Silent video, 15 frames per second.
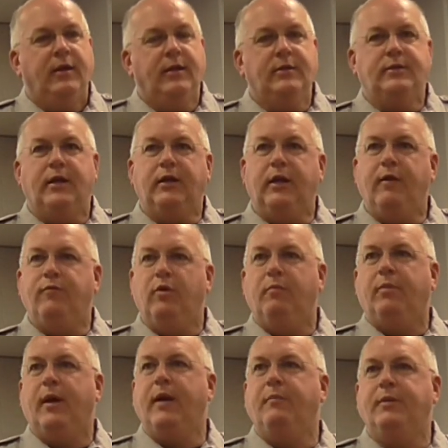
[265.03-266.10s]
is they give you a
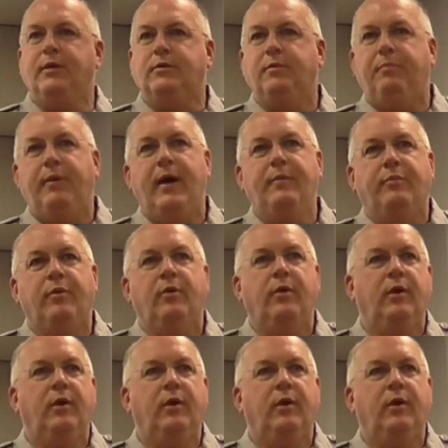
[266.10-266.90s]
blank piece of paper.